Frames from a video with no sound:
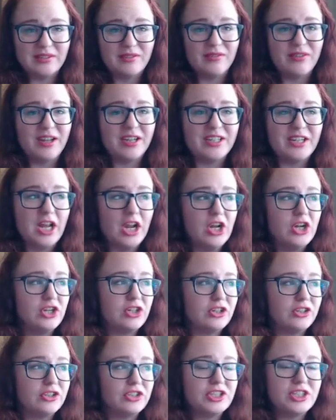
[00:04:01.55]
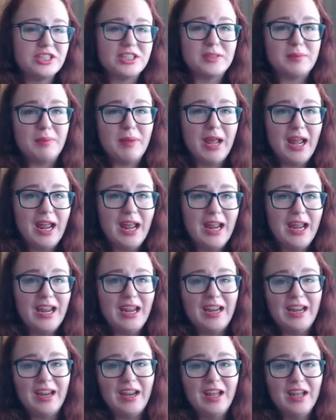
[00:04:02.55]
In fact, you're just
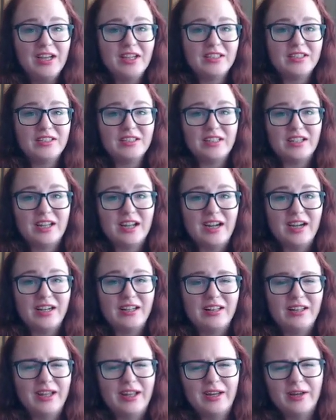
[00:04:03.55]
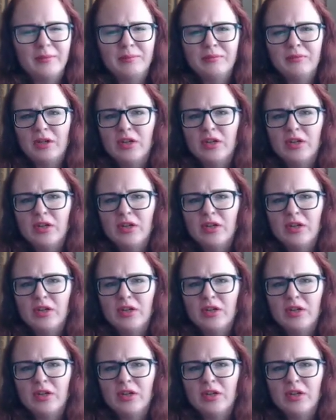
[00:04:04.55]
paying to kind of like